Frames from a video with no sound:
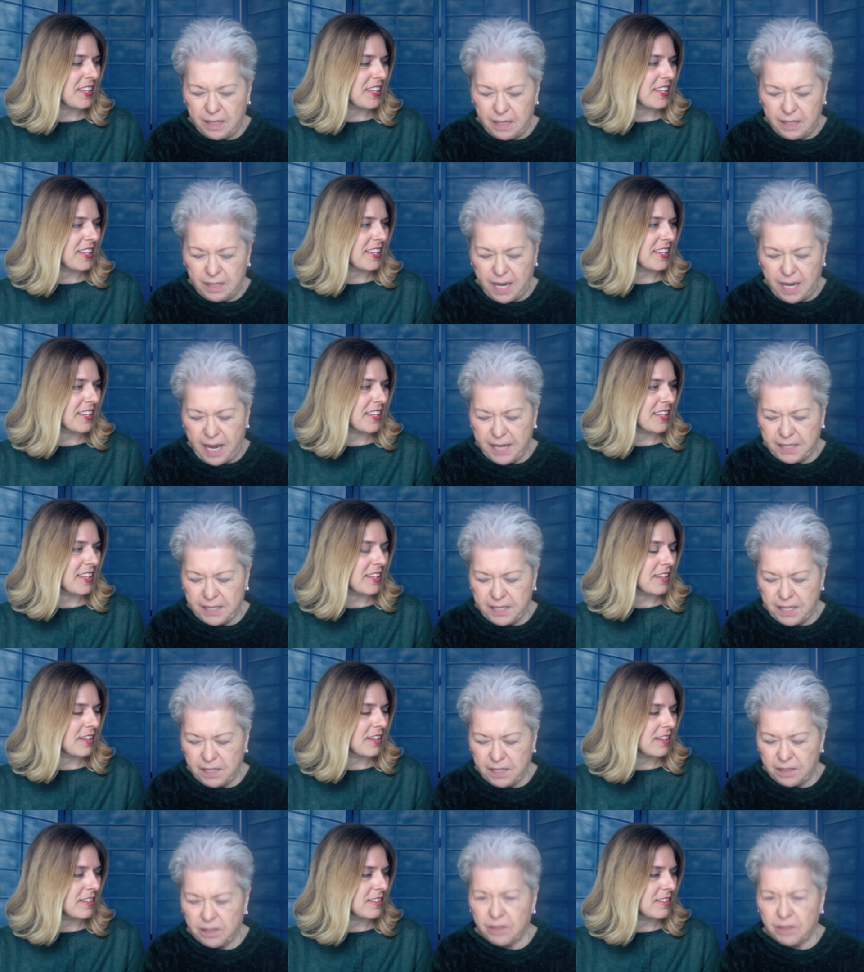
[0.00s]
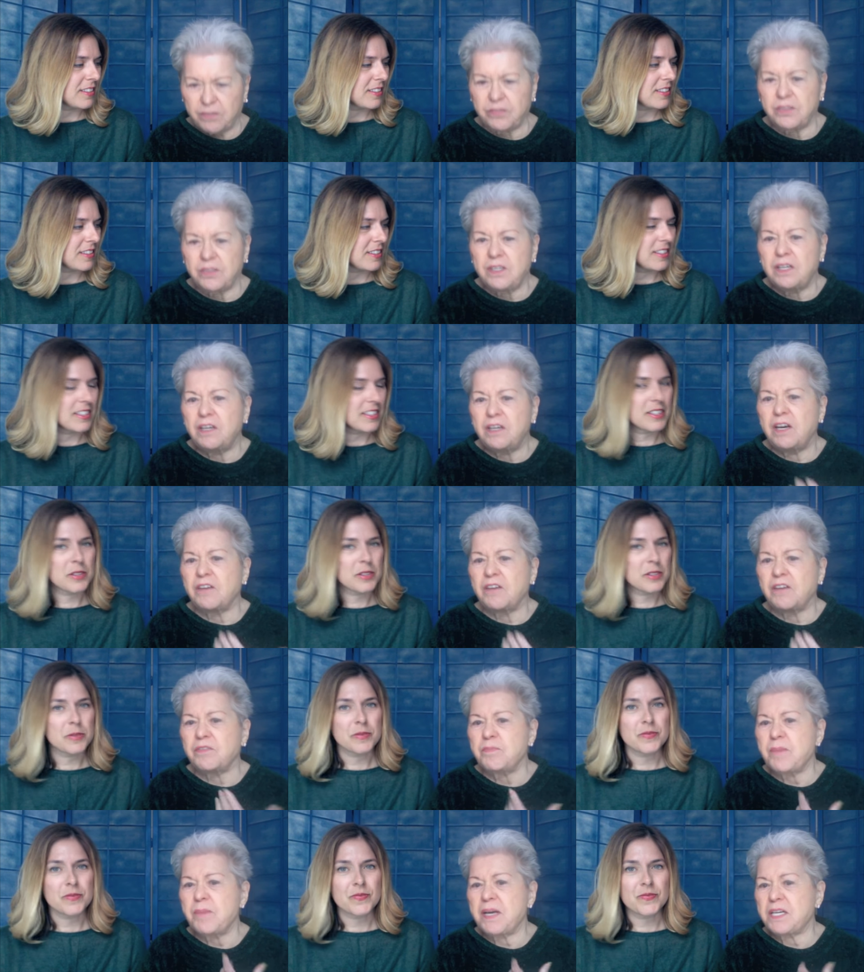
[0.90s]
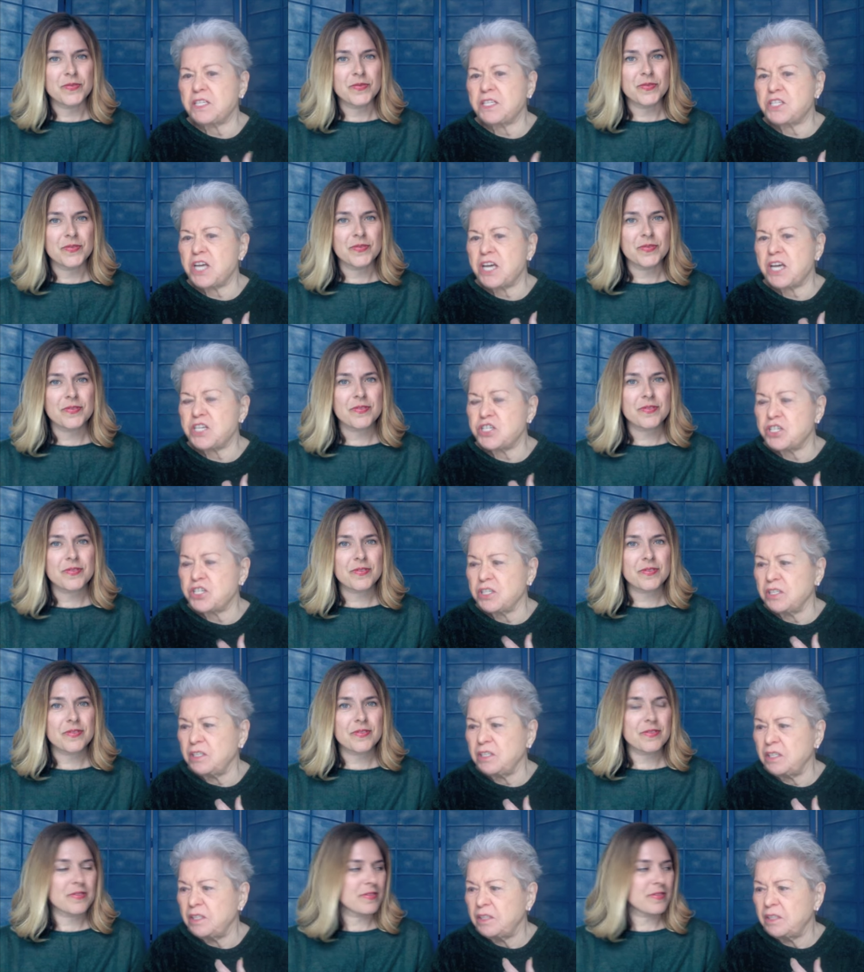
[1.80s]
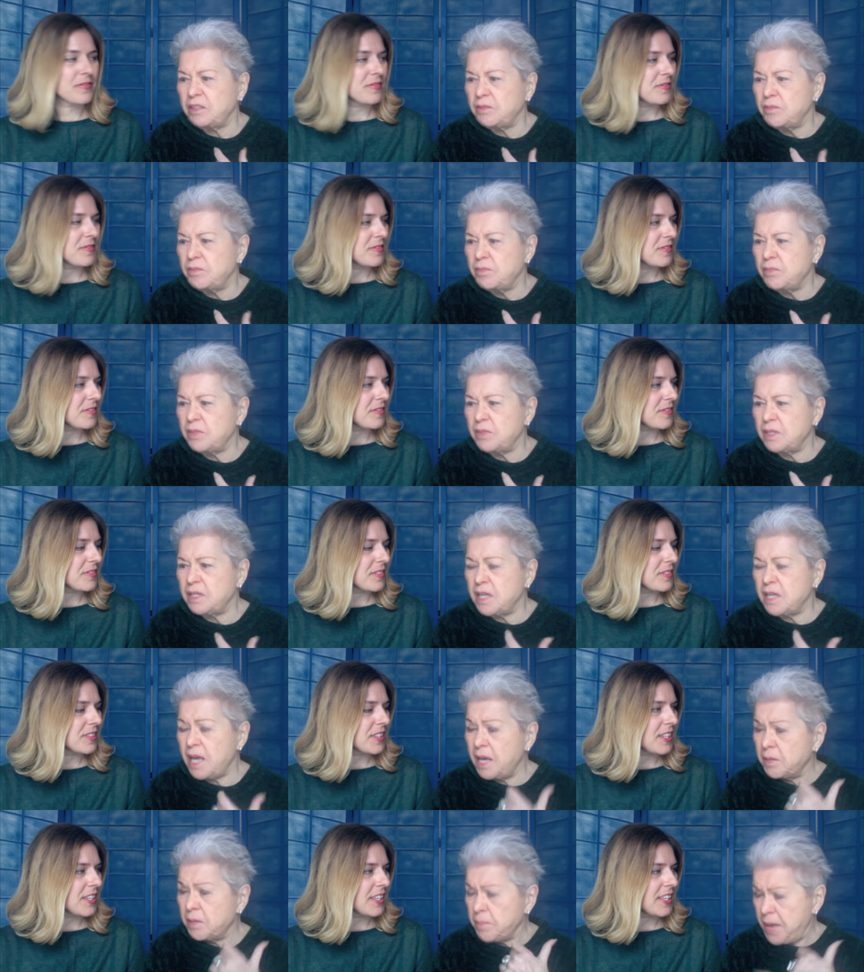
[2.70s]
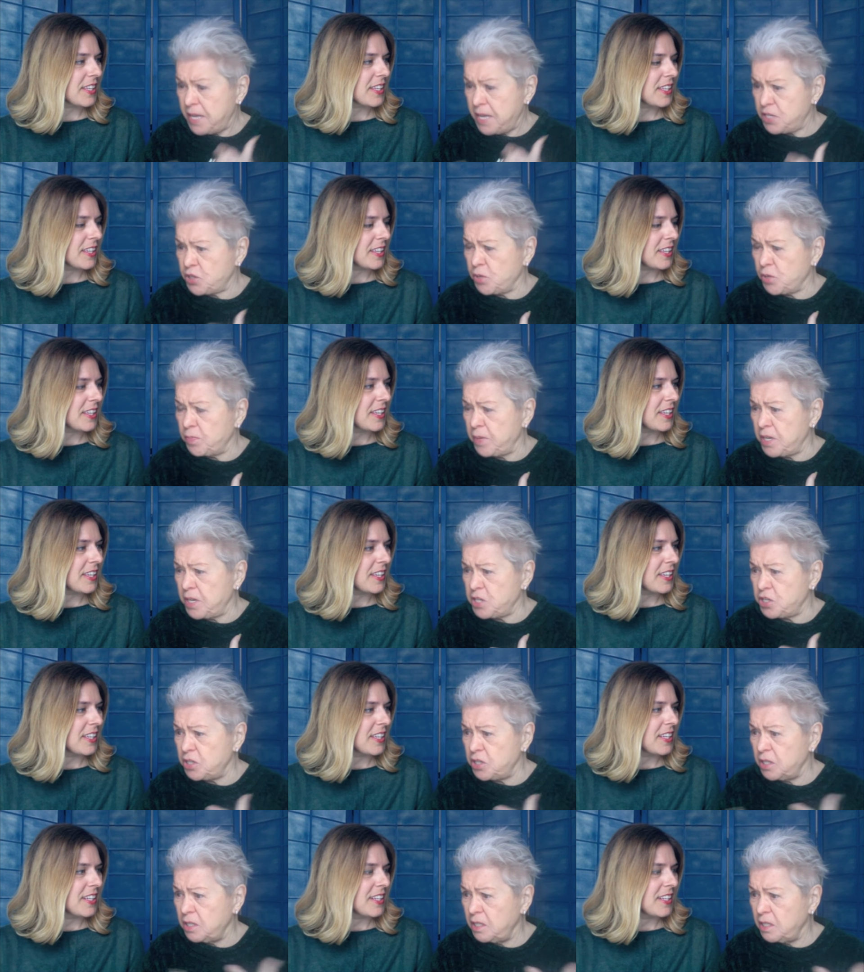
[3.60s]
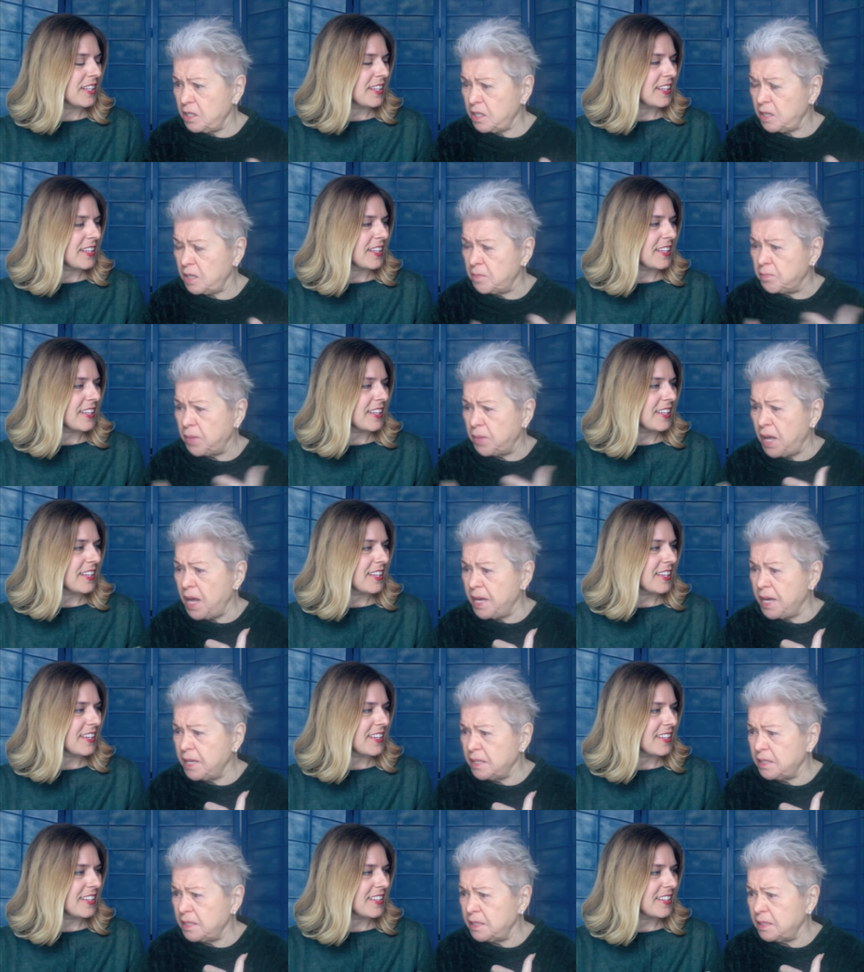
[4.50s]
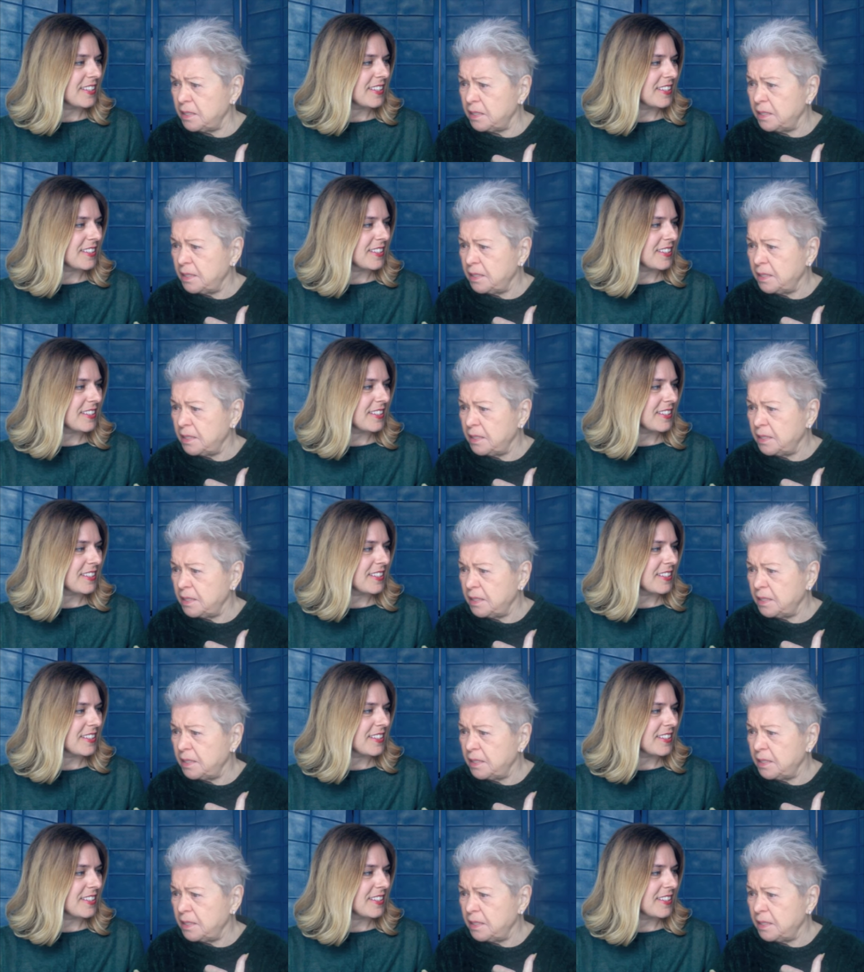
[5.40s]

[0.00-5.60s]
Speaker 1: the idea of of meditation and masturbation combined.